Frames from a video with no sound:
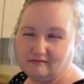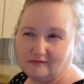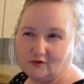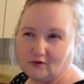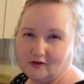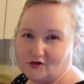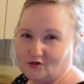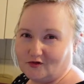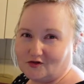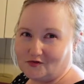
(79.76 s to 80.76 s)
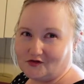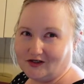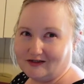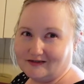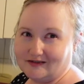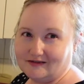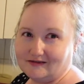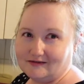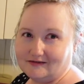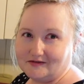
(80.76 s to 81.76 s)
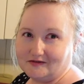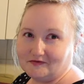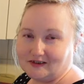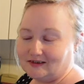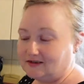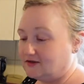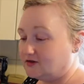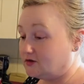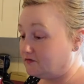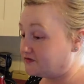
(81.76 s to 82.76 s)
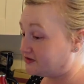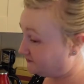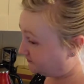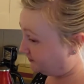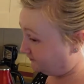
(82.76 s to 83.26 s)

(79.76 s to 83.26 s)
Not quite sure which word it is. Sift. So I've sifted the